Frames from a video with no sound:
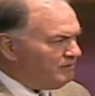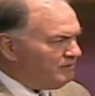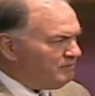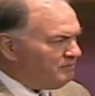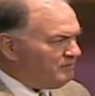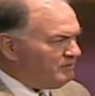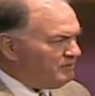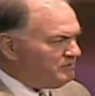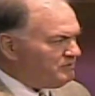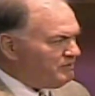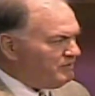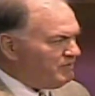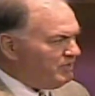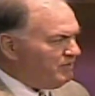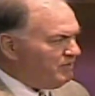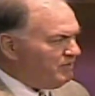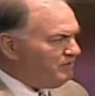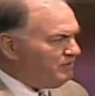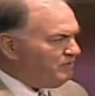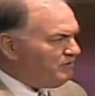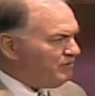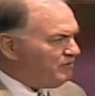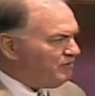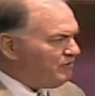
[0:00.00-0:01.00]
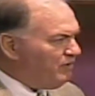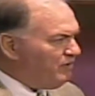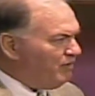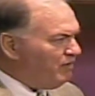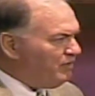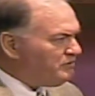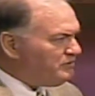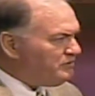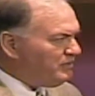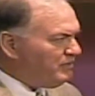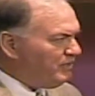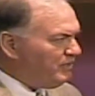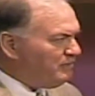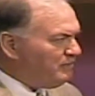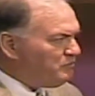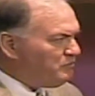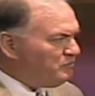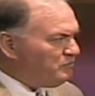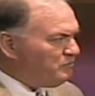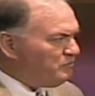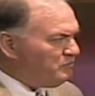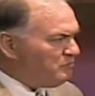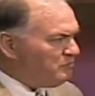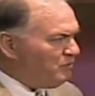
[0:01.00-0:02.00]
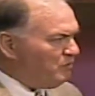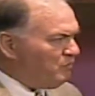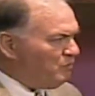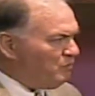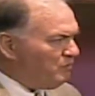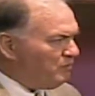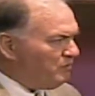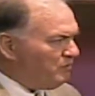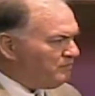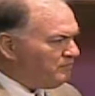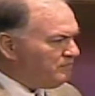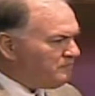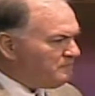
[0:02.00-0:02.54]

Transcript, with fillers: be saved or not saved when we're born,